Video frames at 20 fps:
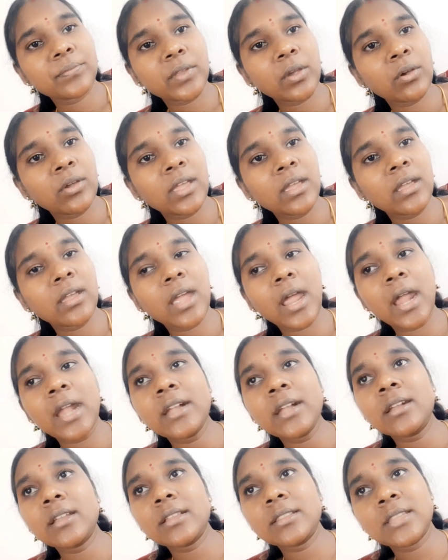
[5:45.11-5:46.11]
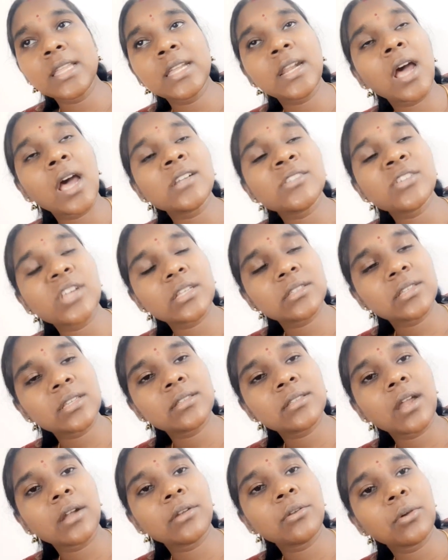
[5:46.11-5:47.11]
Okay, and there are chances
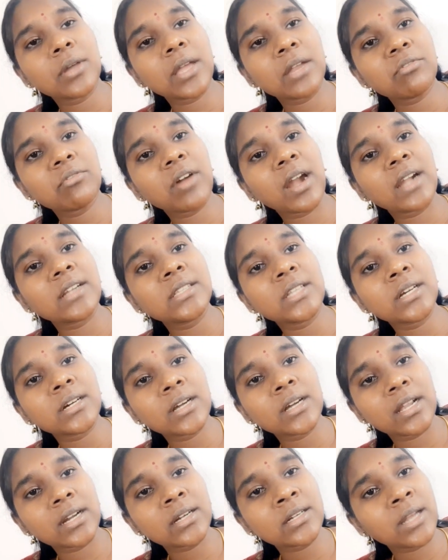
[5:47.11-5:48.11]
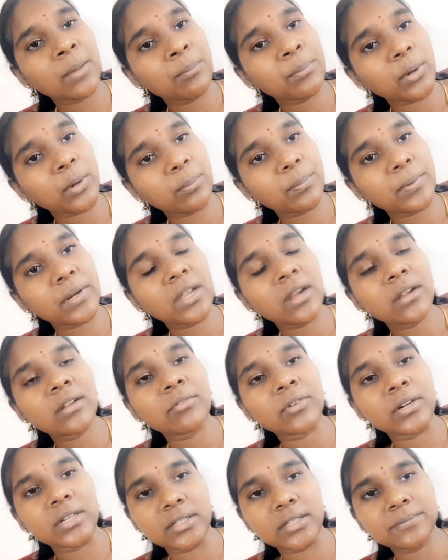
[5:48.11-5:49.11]
that you can find the correct appropriate
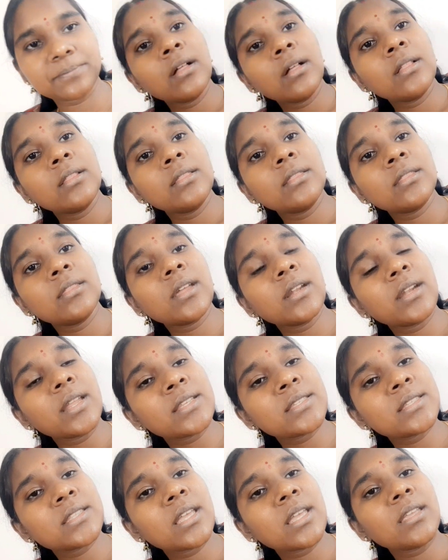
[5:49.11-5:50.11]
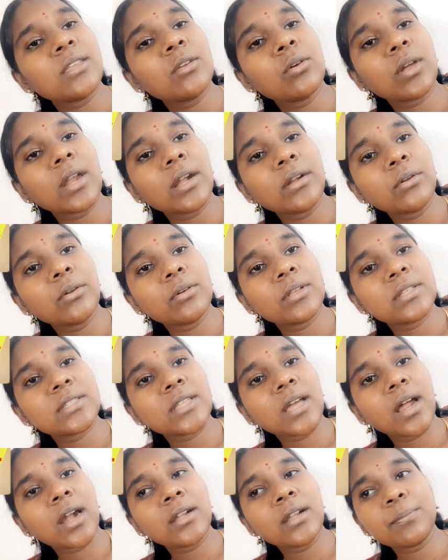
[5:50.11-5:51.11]
word. The next thing you can do is
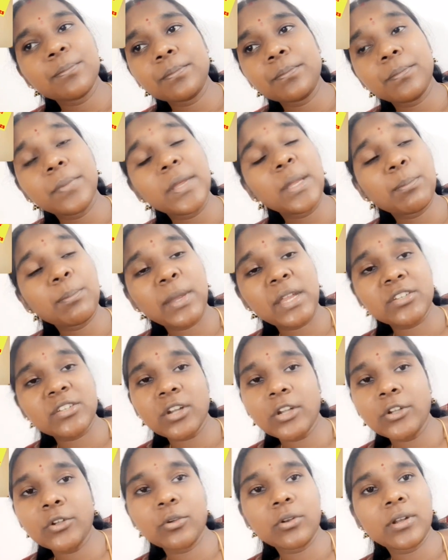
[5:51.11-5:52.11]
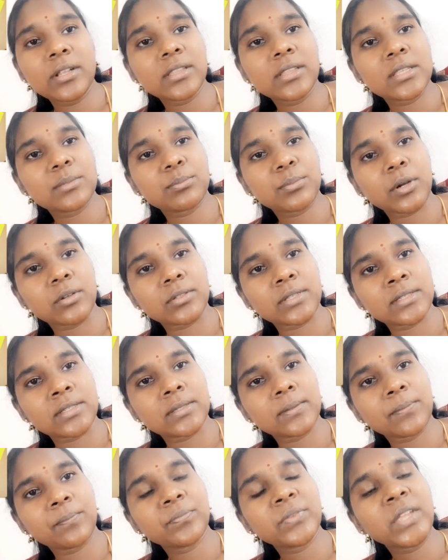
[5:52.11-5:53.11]
that be patient during this
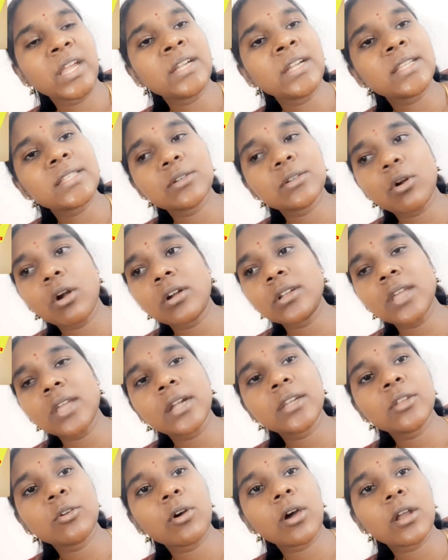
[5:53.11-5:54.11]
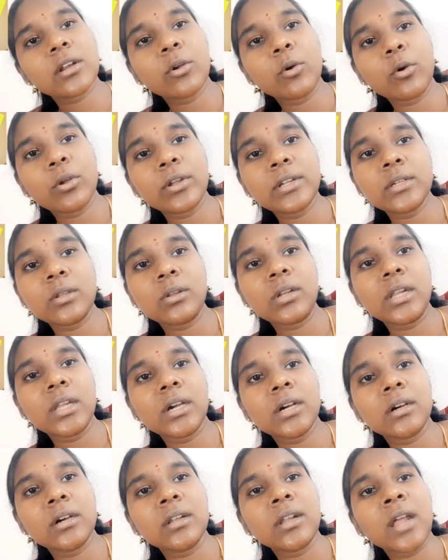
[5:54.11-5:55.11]
process. It is not that you are going to
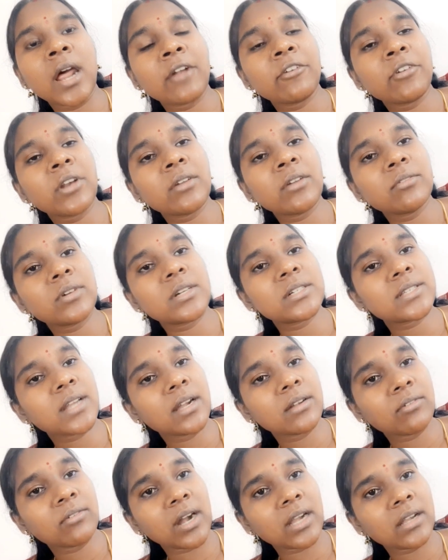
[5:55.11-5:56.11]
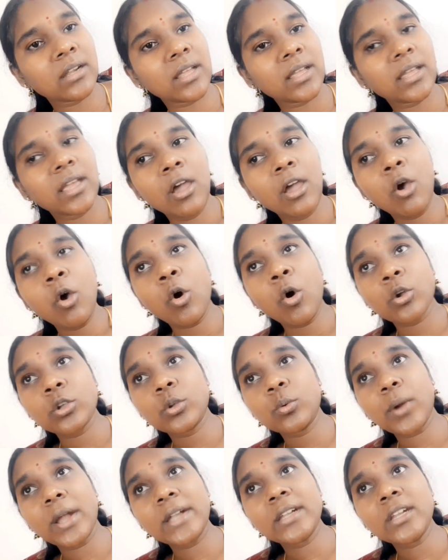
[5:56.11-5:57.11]
learn 100 words at one day or
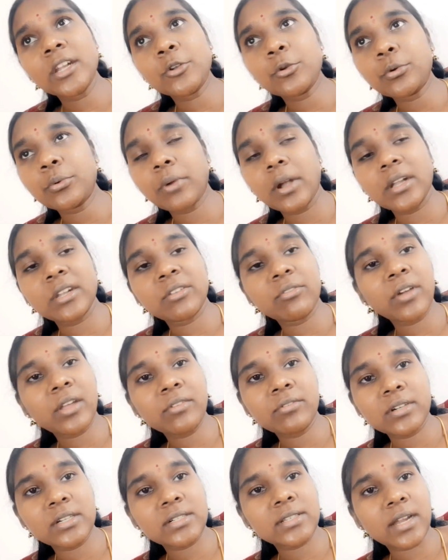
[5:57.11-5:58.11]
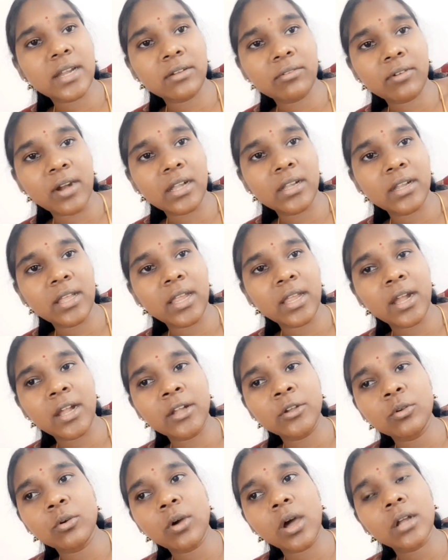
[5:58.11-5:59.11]
20 to 25 words at one day
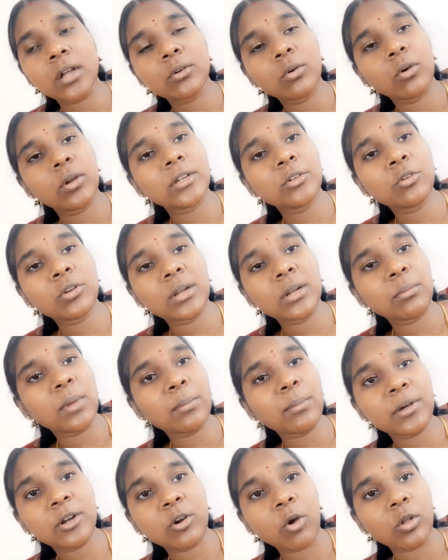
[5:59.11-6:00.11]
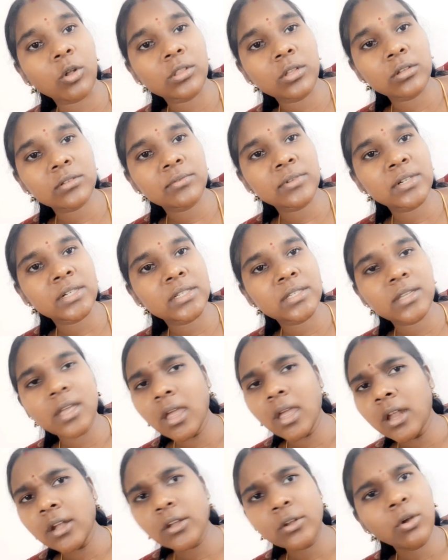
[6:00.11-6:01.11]
and you are going to remember all those words.
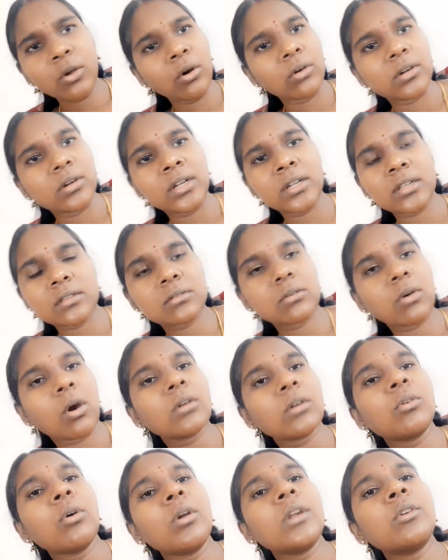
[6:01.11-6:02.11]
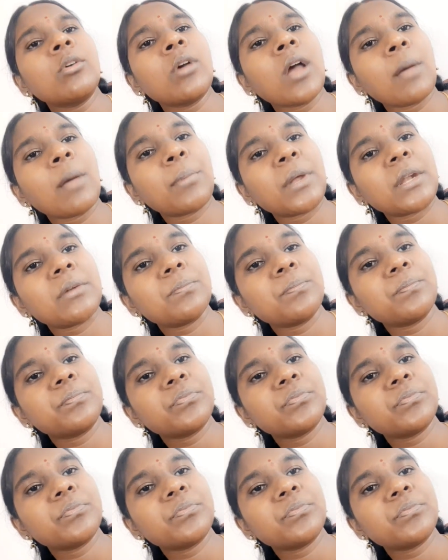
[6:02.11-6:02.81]
No, it is not going to happen.